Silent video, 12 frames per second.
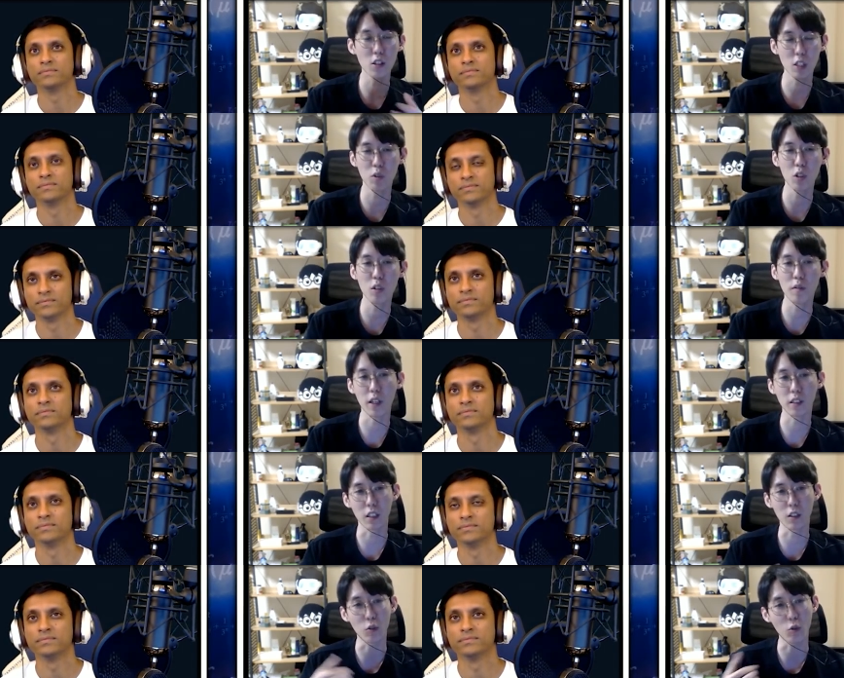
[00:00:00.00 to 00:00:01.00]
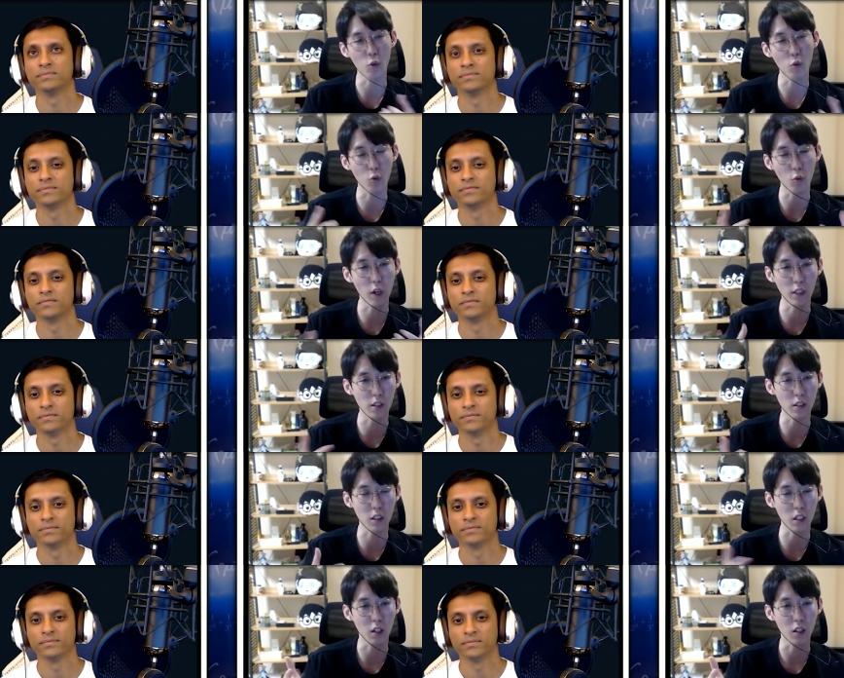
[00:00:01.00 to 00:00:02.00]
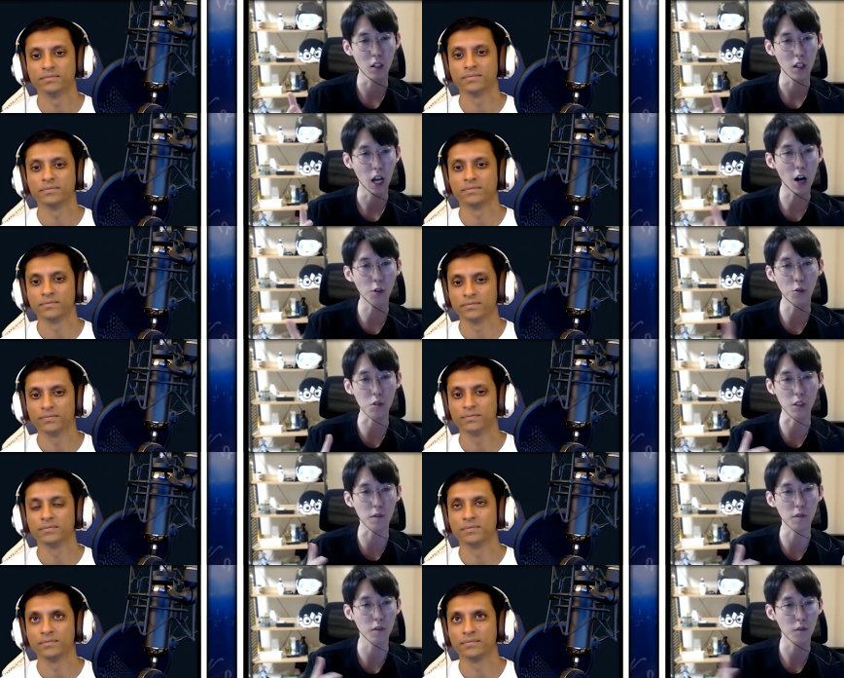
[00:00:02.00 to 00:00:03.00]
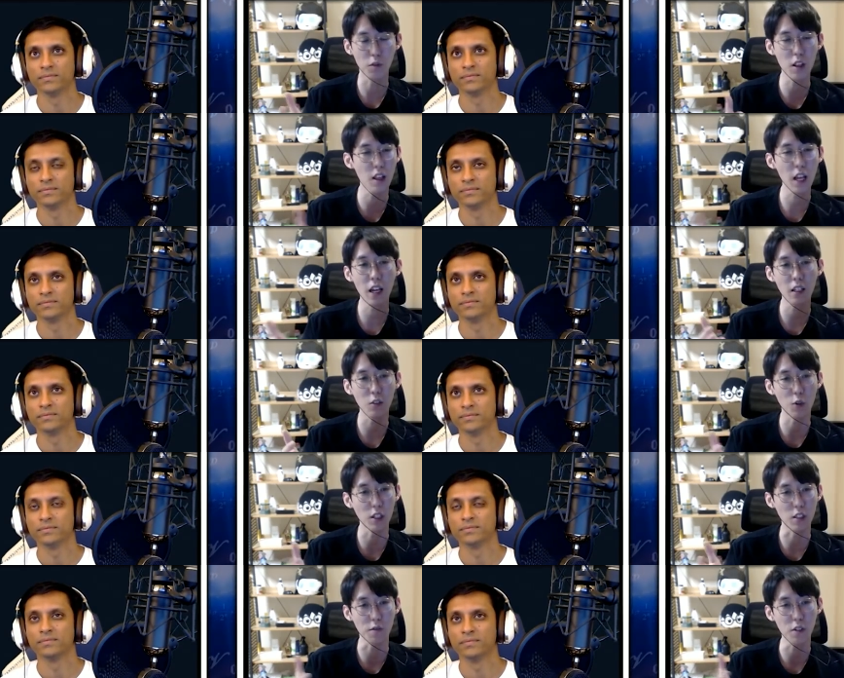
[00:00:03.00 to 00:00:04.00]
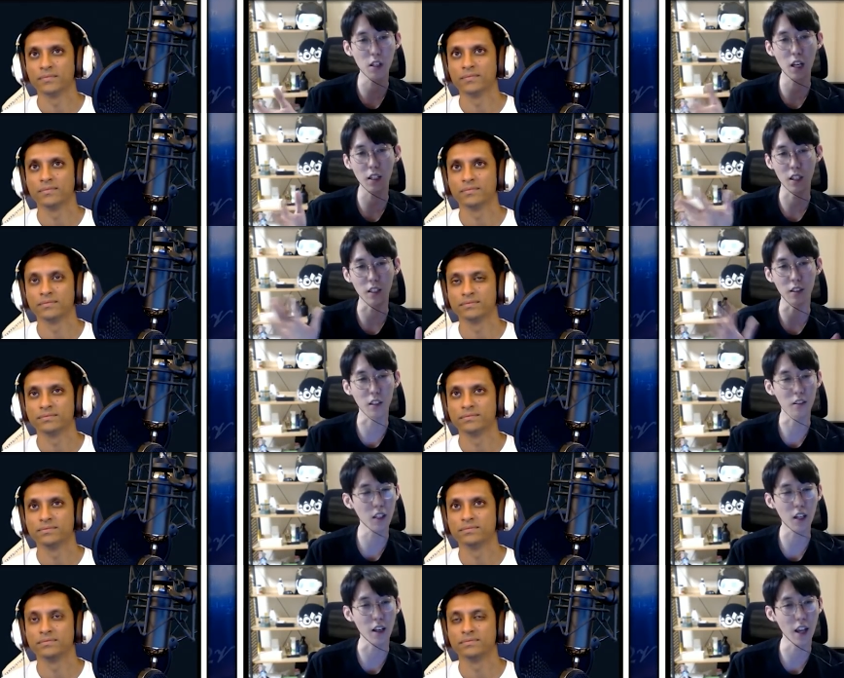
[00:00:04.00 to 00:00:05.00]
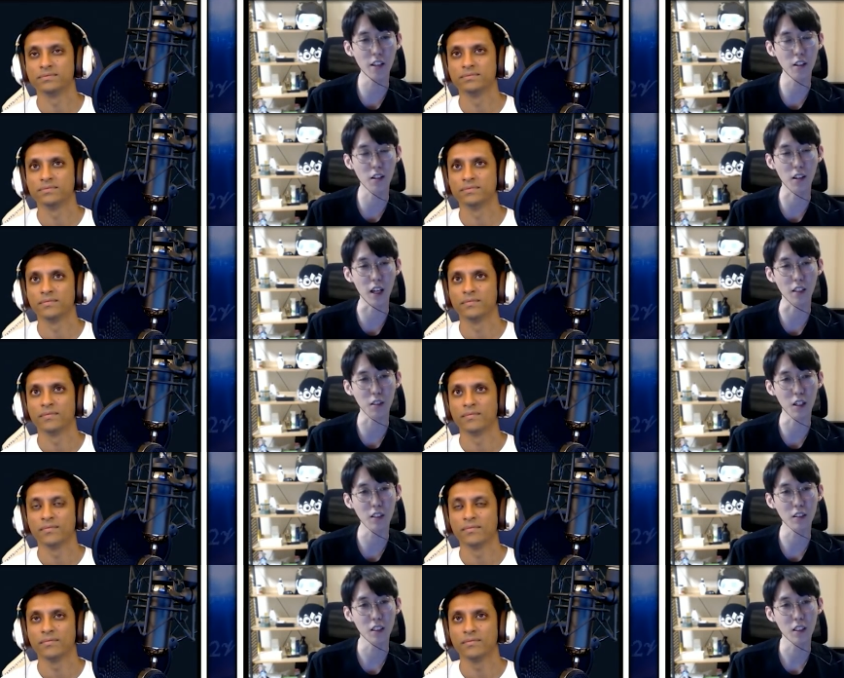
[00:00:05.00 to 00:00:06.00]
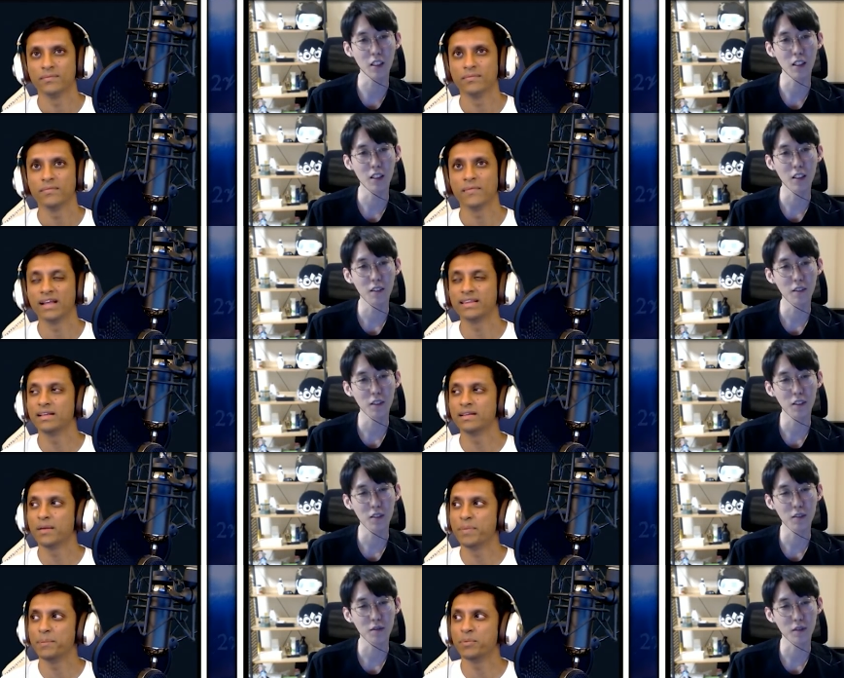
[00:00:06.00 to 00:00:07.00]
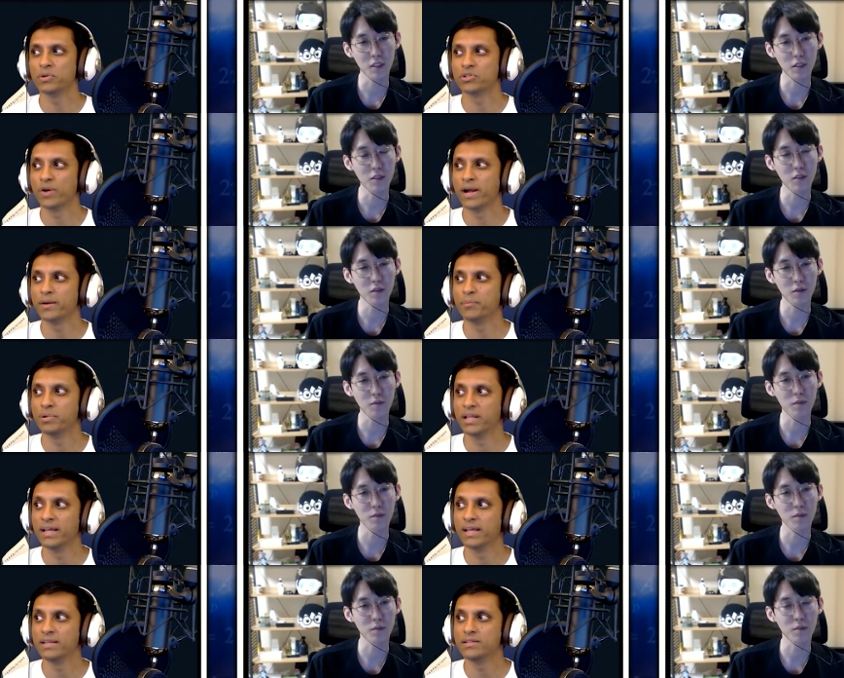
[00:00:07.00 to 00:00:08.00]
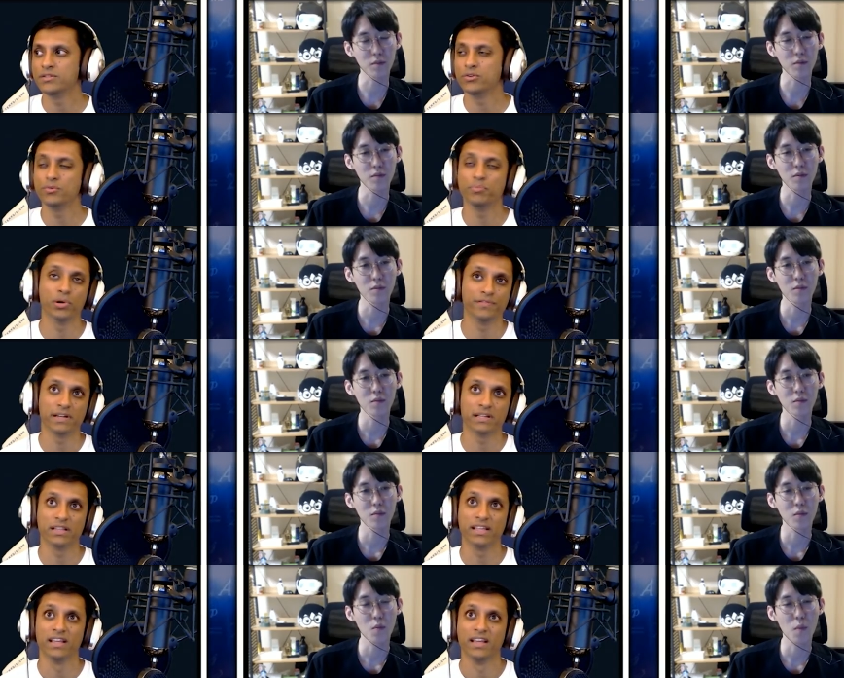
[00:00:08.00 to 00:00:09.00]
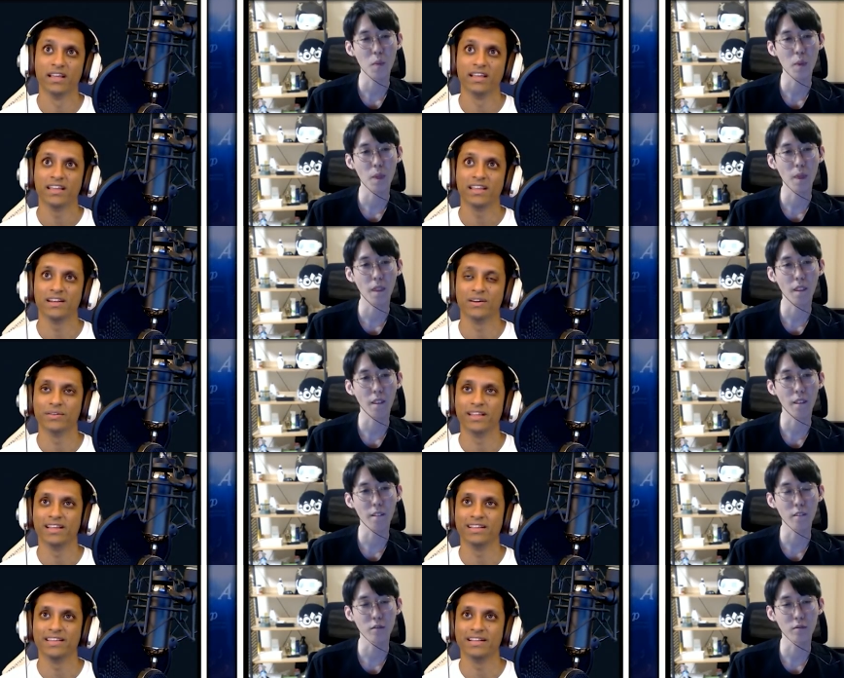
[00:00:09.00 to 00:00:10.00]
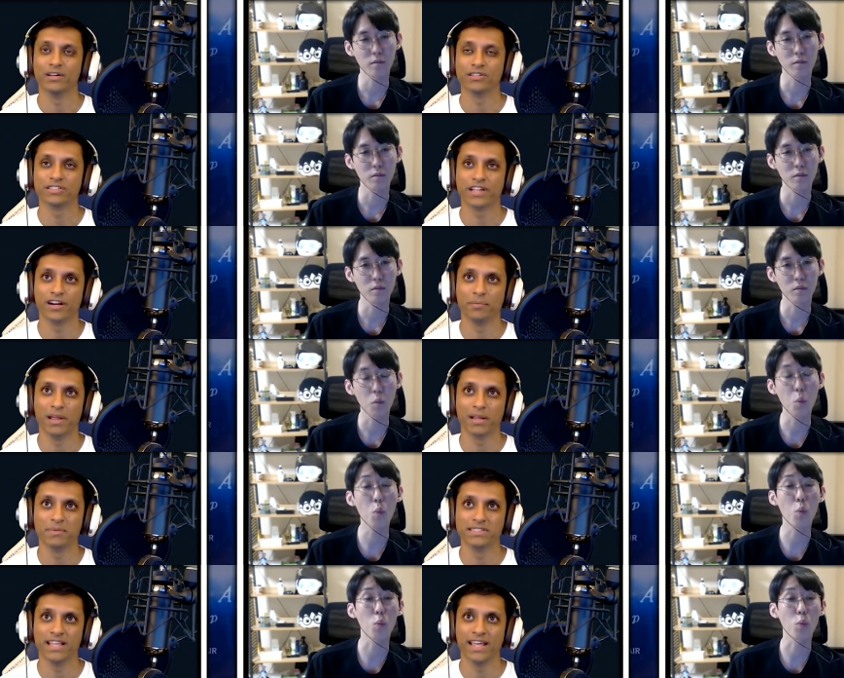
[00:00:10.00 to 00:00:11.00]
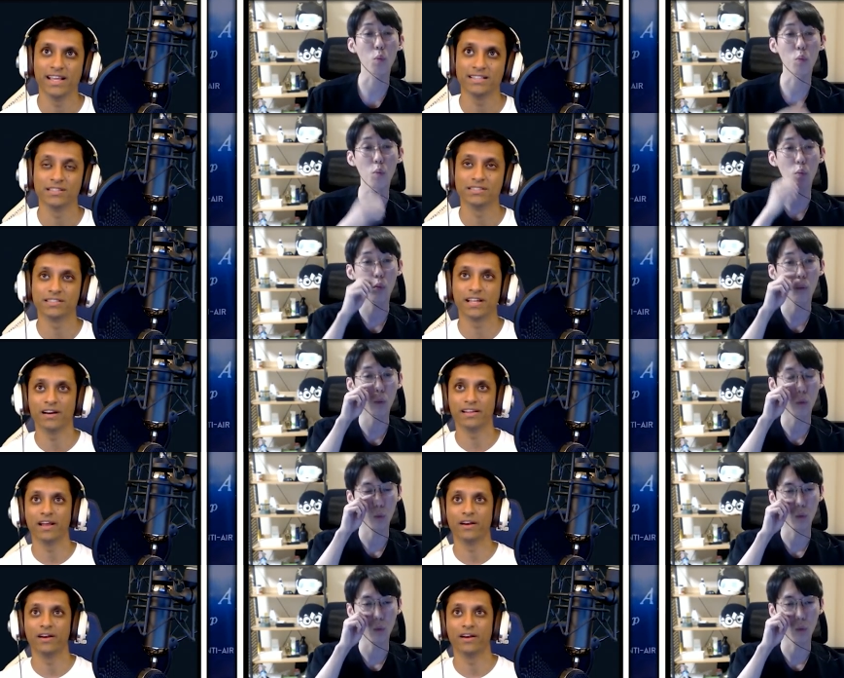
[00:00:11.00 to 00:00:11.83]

Speaker 1: move and then what is there? how does it feel like what does it feel like and then yeah anything like that
Speaker 2: mm -hmm. i think that people try to play too perfectly you know they, they they're scared to make mm-hmm. mistakes they're scared to get